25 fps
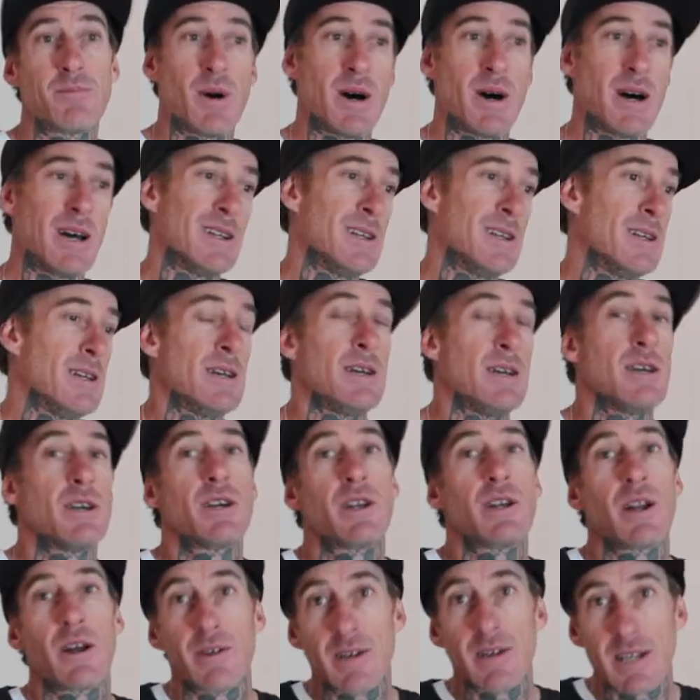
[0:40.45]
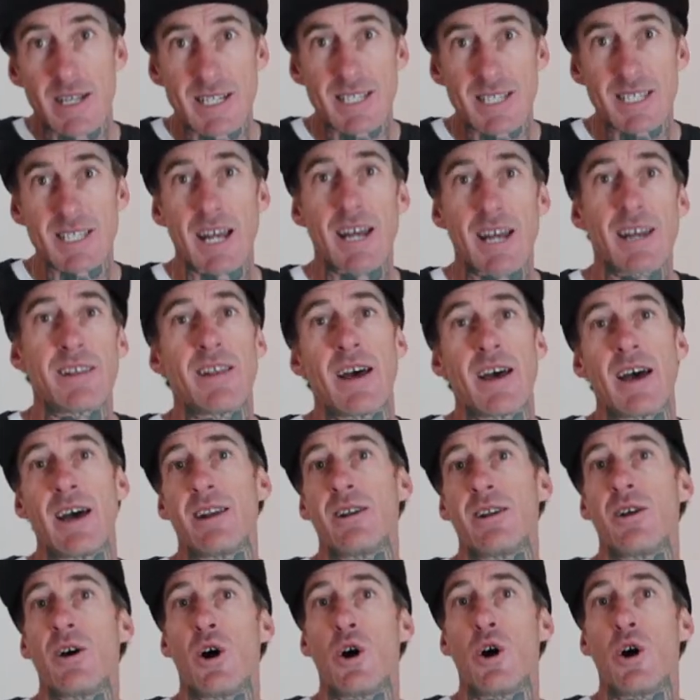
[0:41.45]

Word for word: but you know, in saying that,